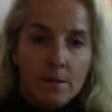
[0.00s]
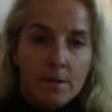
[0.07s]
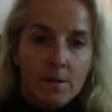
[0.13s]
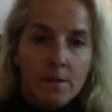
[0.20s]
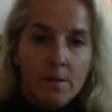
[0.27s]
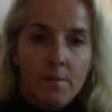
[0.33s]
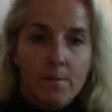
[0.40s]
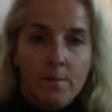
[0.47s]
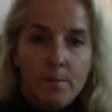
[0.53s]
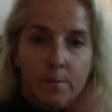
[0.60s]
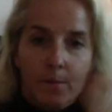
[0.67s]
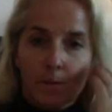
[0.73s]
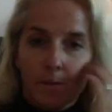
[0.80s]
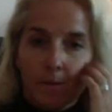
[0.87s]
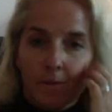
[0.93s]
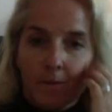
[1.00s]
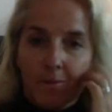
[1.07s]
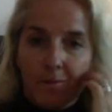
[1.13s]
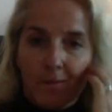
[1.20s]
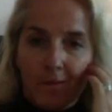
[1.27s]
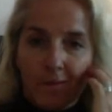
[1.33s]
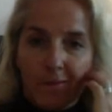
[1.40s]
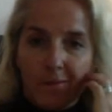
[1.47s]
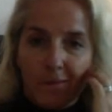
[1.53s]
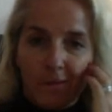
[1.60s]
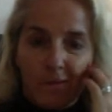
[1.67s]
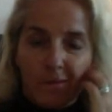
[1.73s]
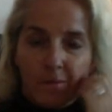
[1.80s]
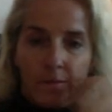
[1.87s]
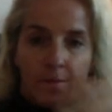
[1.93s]

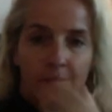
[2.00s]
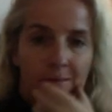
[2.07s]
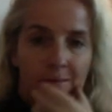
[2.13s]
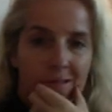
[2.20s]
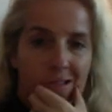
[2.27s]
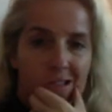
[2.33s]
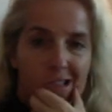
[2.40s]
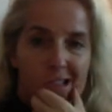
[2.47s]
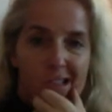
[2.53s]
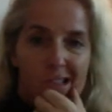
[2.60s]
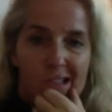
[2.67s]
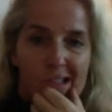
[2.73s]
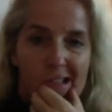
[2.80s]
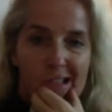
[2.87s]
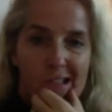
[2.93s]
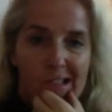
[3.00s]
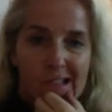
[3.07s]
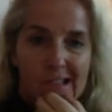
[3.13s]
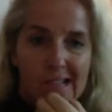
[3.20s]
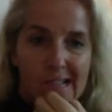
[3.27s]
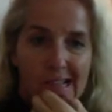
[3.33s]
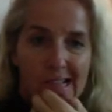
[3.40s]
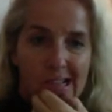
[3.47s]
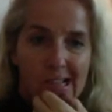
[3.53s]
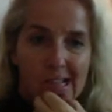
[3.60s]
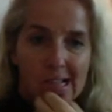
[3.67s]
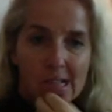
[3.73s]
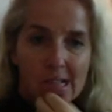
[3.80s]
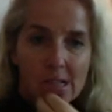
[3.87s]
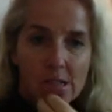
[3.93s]

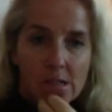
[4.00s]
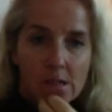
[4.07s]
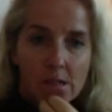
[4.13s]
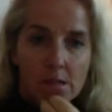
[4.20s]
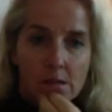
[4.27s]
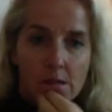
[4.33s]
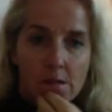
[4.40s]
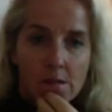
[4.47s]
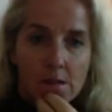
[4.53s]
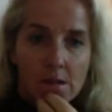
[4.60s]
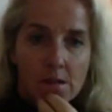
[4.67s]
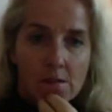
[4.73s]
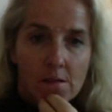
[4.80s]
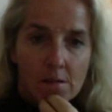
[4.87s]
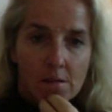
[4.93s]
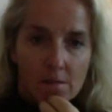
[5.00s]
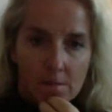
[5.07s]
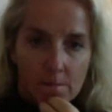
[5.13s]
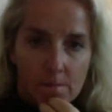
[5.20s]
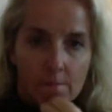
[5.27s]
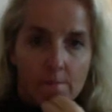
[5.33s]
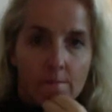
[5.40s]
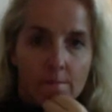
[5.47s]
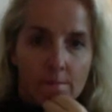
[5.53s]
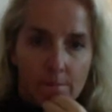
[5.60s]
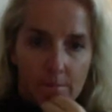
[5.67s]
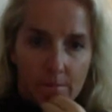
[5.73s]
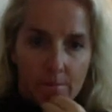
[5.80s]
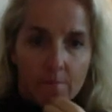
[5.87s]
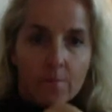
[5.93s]

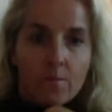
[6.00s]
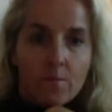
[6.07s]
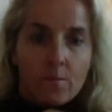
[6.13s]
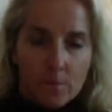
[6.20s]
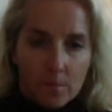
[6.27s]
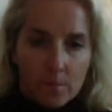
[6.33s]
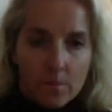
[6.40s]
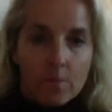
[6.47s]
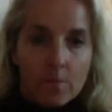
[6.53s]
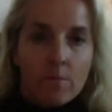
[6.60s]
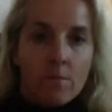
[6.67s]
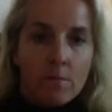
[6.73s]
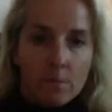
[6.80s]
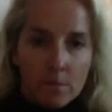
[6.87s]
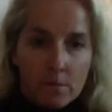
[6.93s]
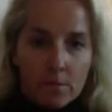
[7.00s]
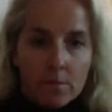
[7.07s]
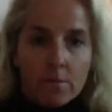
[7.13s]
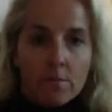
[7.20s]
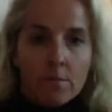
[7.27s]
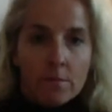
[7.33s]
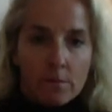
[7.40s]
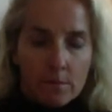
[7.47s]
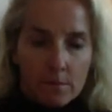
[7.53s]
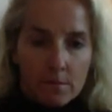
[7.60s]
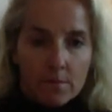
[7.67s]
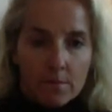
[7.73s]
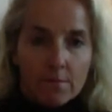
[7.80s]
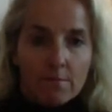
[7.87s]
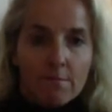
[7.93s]
The person shown says nothing.